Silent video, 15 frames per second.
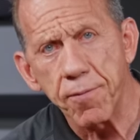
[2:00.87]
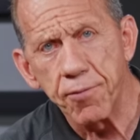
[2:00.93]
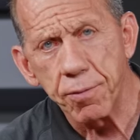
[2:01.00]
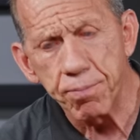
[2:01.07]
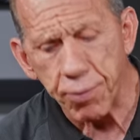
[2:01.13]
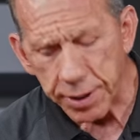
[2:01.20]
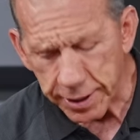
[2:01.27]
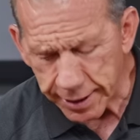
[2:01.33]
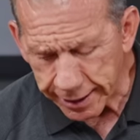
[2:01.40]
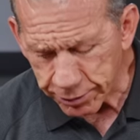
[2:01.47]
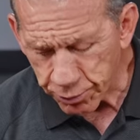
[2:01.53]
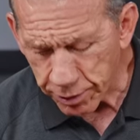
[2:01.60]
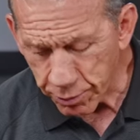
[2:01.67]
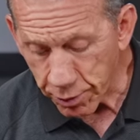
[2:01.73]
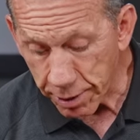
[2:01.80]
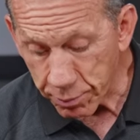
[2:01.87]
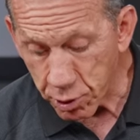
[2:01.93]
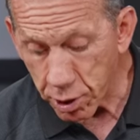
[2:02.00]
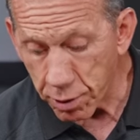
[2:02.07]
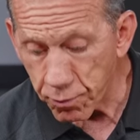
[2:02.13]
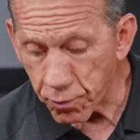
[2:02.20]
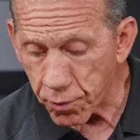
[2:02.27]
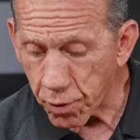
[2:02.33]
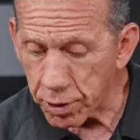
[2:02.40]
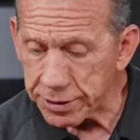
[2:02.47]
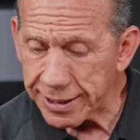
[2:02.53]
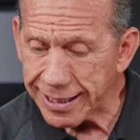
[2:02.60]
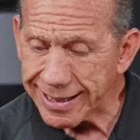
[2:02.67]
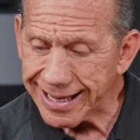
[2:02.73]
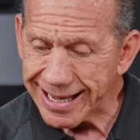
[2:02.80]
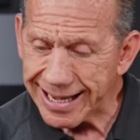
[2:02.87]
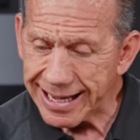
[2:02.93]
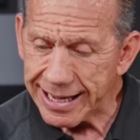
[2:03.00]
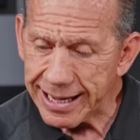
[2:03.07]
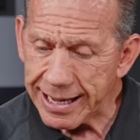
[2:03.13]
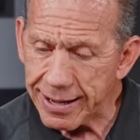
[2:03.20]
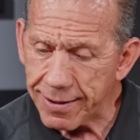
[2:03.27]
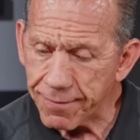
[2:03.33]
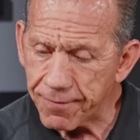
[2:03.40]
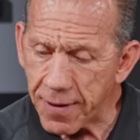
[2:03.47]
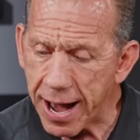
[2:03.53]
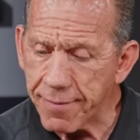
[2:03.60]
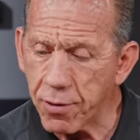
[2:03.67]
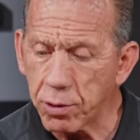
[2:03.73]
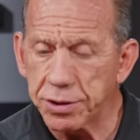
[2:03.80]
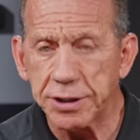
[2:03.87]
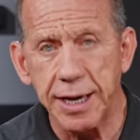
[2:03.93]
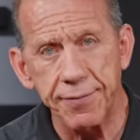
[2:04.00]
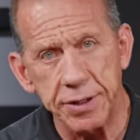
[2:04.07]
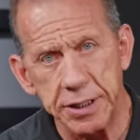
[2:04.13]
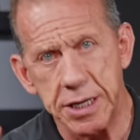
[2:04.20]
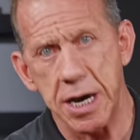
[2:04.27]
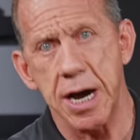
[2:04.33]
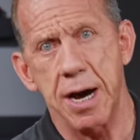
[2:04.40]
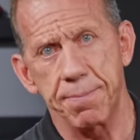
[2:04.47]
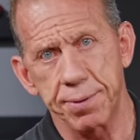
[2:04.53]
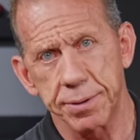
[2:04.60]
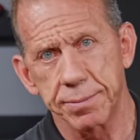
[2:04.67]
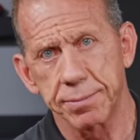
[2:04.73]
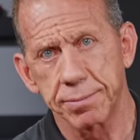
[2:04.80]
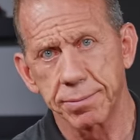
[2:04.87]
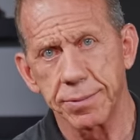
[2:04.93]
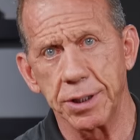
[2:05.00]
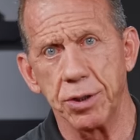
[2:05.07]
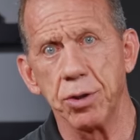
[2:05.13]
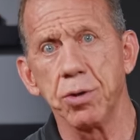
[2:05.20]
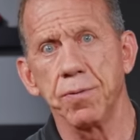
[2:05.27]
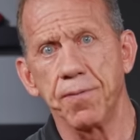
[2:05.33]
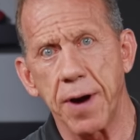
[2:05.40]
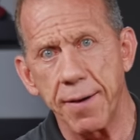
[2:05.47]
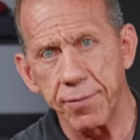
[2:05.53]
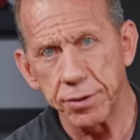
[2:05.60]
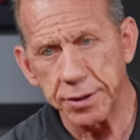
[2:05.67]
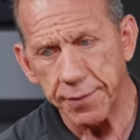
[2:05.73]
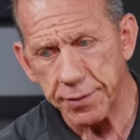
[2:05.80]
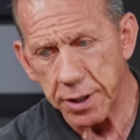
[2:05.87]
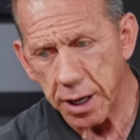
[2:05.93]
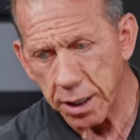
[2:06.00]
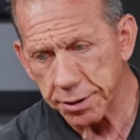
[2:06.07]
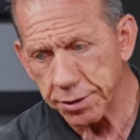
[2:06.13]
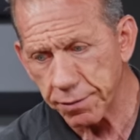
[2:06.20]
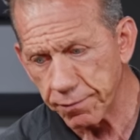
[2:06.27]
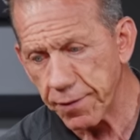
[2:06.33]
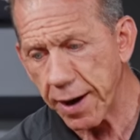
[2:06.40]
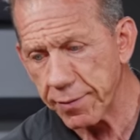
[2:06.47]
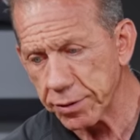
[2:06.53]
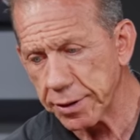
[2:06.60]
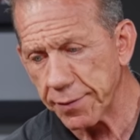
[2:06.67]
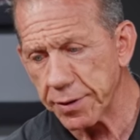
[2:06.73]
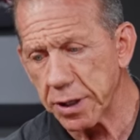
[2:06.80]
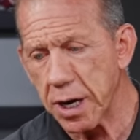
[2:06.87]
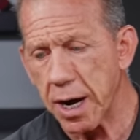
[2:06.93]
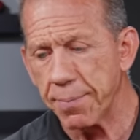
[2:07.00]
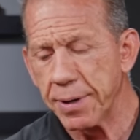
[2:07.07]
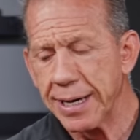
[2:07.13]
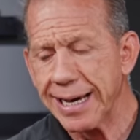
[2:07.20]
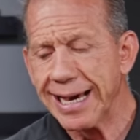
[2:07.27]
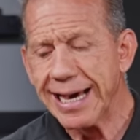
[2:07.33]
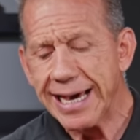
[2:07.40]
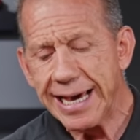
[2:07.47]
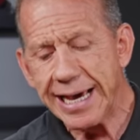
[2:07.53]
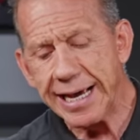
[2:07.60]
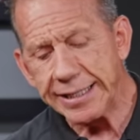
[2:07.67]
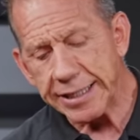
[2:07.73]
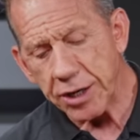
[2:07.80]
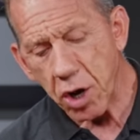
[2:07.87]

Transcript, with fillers: footprint. And that's really what I'm going for is that the 507 comp, the new 507 Holosun 507 comp, is an